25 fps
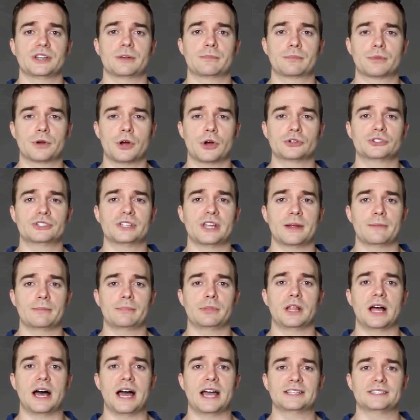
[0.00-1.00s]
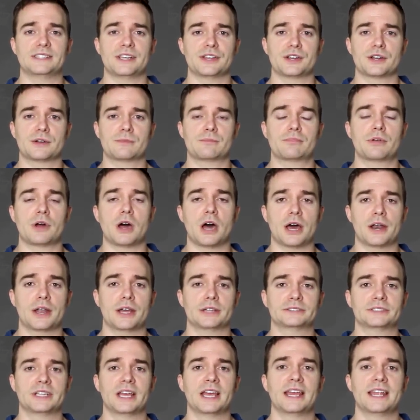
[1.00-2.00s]
an approach that implies that your
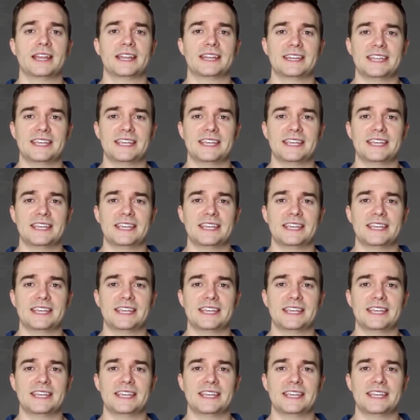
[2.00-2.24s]
product